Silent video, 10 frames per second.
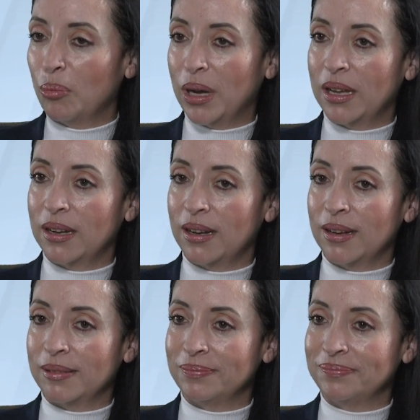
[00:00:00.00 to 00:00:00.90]
But
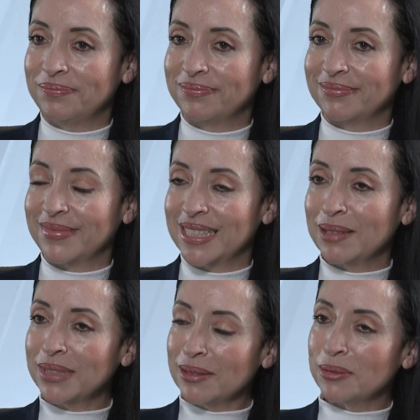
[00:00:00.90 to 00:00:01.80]

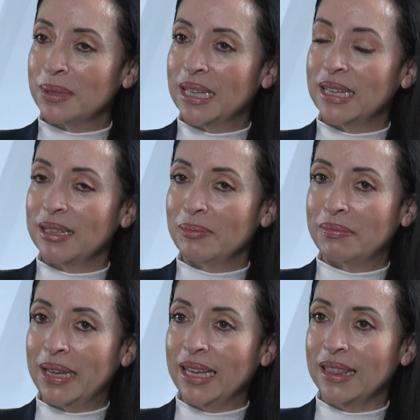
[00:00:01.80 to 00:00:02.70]
sometimes we
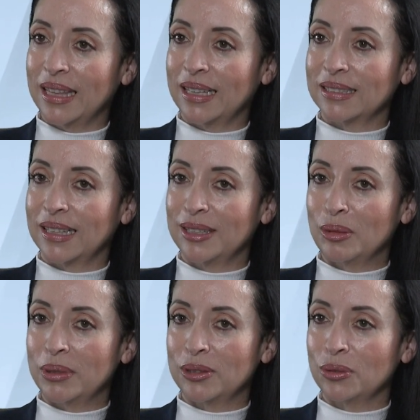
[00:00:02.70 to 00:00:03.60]
make things a
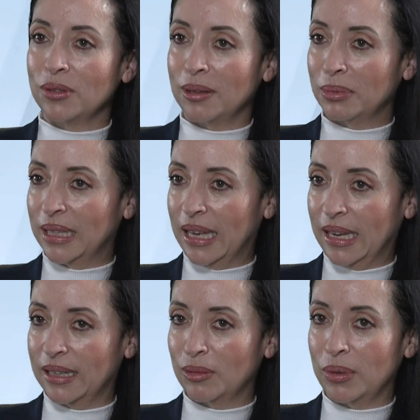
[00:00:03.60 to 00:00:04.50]
little bit too
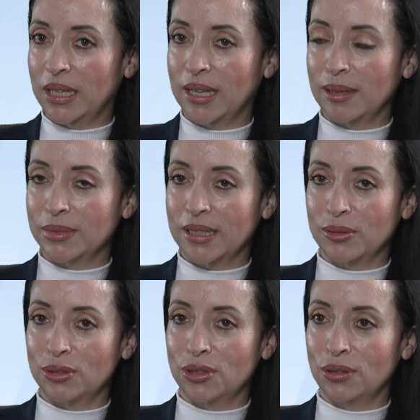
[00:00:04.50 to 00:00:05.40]
complicated when it comes
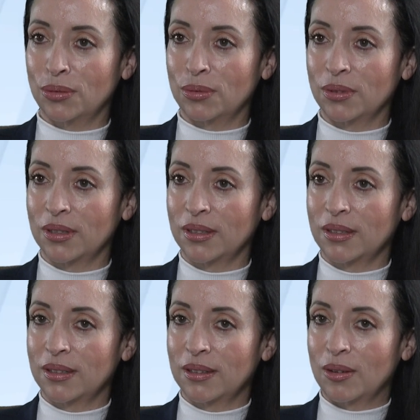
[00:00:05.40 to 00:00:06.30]
down to
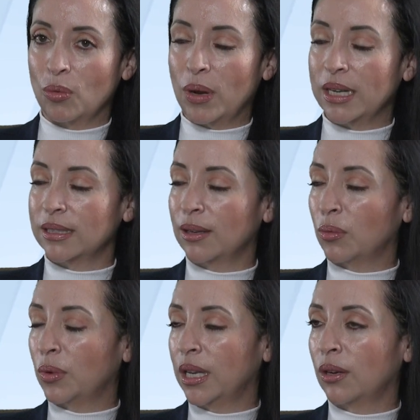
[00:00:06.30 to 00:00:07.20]
what is
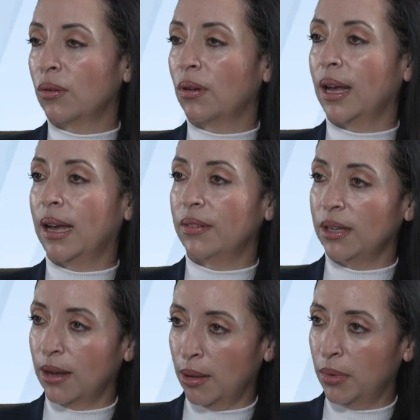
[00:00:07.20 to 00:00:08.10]
it we don't have
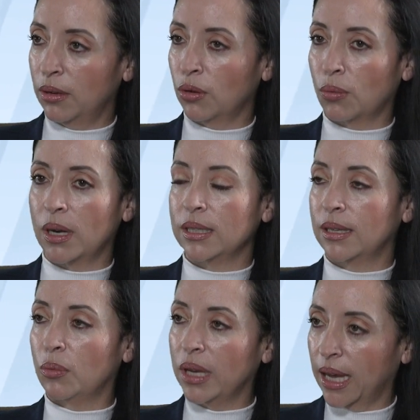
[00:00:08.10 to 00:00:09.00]
in common or what is
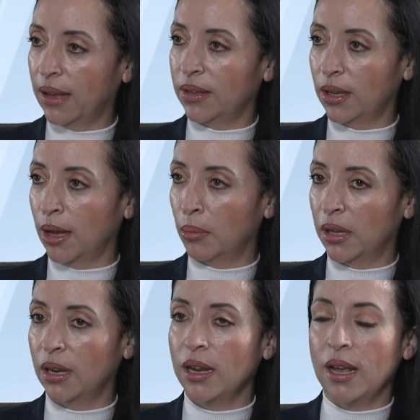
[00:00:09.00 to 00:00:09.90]
it we have in
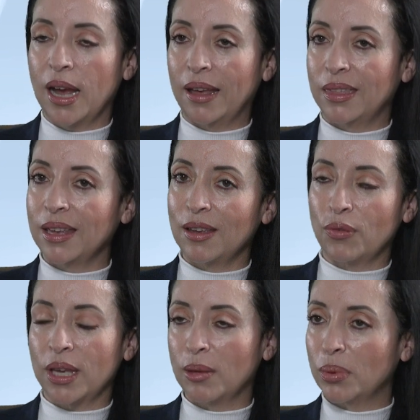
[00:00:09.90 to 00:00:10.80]
common. I think if
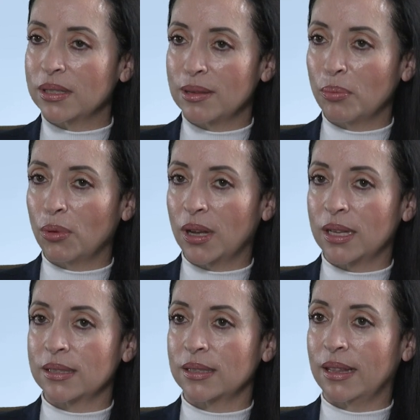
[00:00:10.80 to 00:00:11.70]
we keep it simple
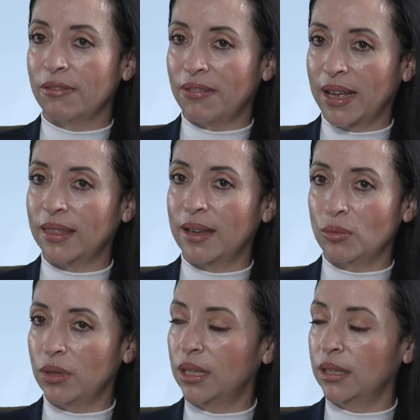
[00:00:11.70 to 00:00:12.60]
as the fact
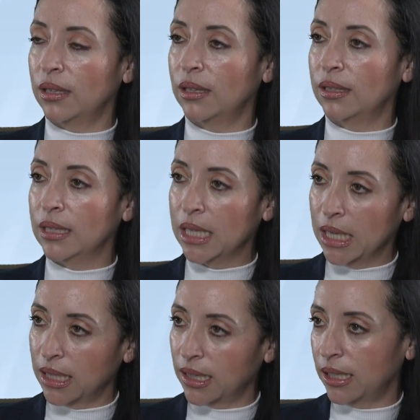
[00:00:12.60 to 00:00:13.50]
that we
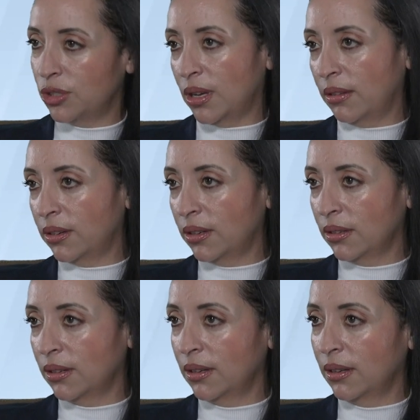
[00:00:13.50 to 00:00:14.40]
need each
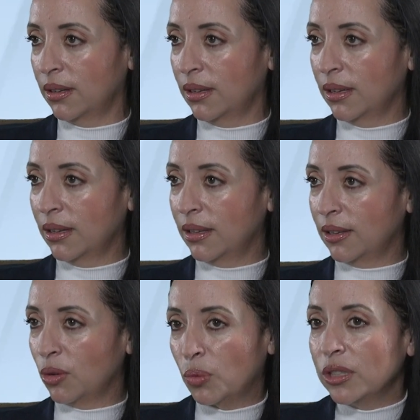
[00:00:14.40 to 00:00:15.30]
other,
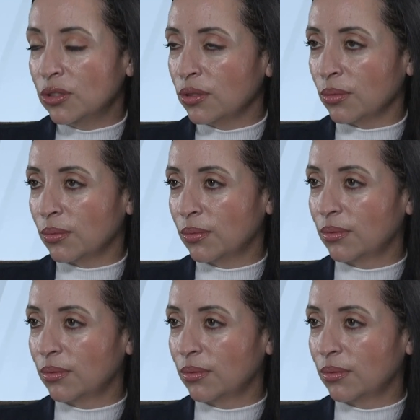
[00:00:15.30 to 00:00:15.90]
mm-hmm. We do.